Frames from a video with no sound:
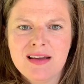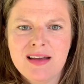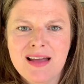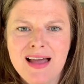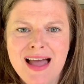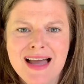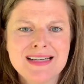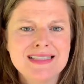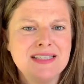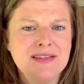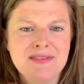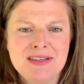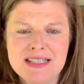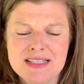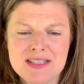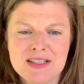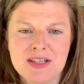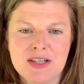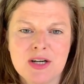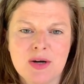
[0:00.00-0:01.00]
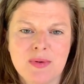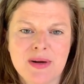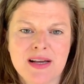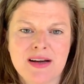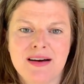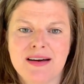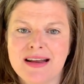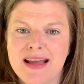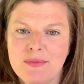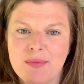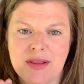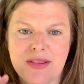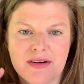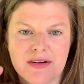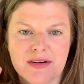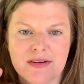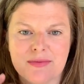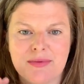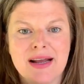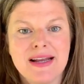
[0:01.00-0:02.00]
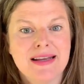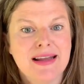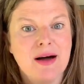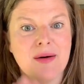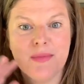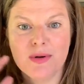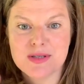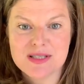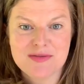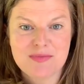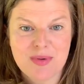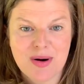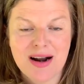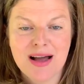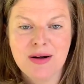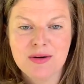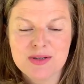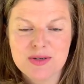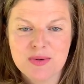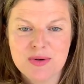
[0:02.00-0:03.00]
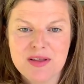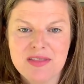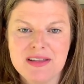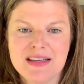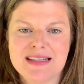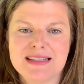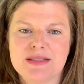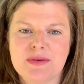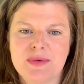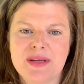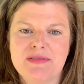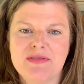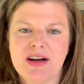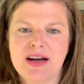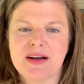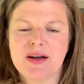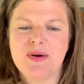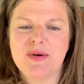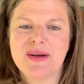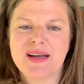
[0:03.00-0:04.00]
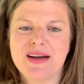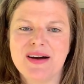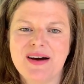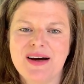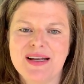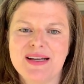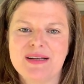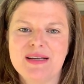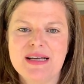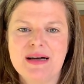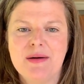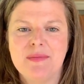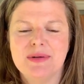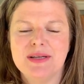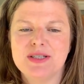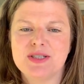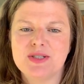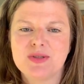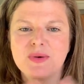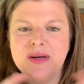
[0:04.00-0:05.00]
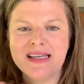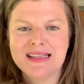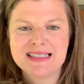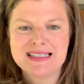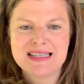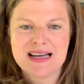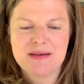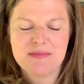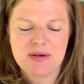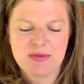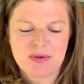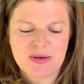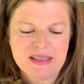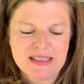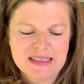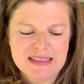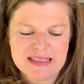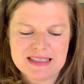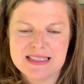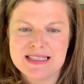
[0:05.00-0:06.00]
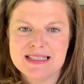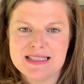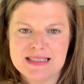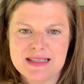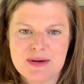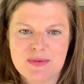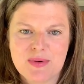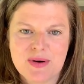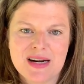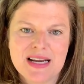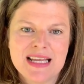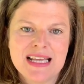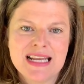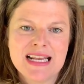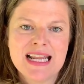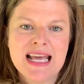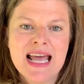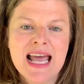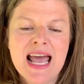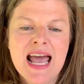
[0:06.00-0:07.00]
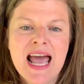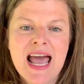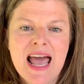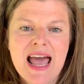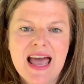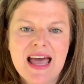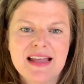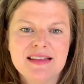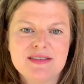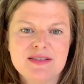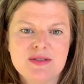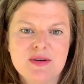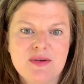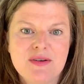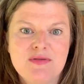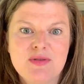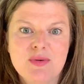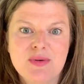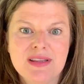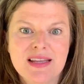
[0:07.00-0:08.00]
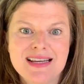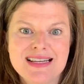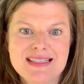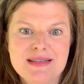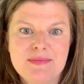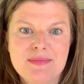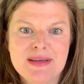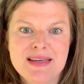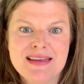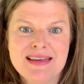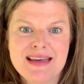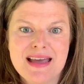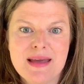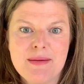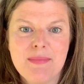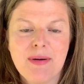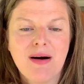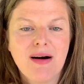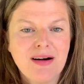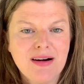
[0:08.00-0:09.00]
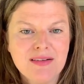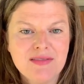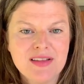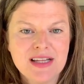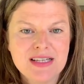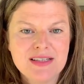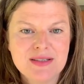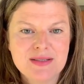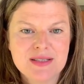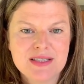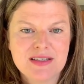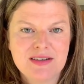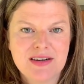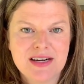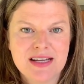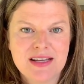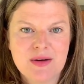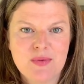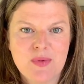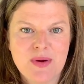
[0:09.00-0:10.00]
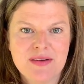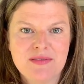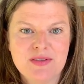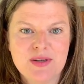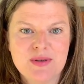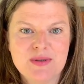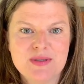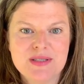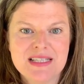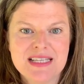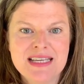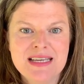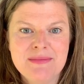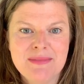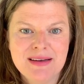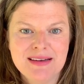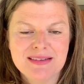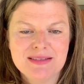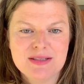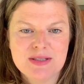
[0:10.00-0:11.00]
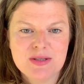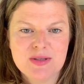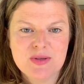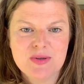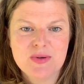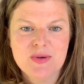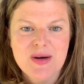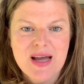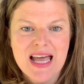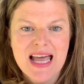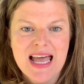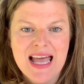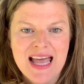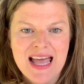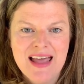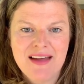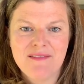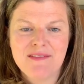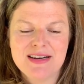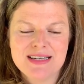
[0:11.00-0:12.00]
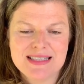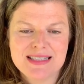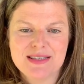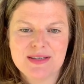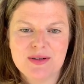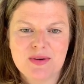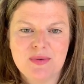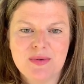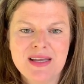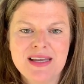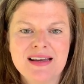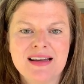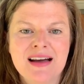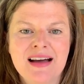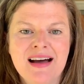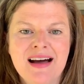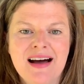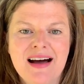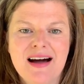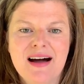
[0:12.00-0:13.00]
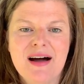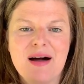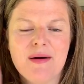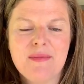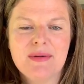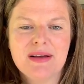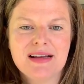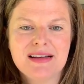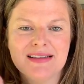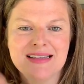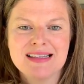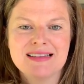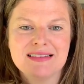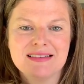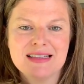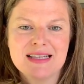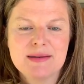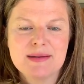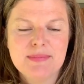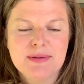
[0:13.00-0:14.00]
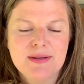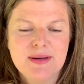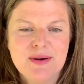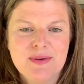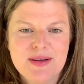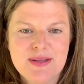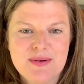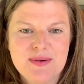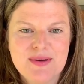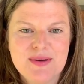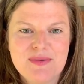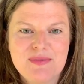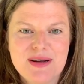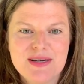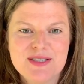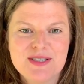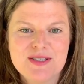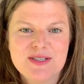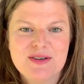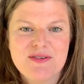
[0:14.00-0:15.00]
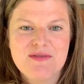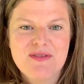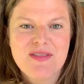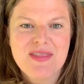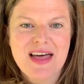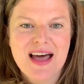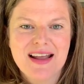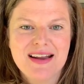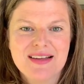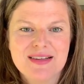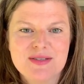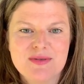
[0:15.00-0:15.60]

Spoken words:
activities that are going on, whether right now most of them are outdoor things that we've got going on, enjoying the time that we're in, the season that we're in. And so if you would like to be a part of that newsletter and get one of those emailed to you every single week, click the link below and you can get registered for that as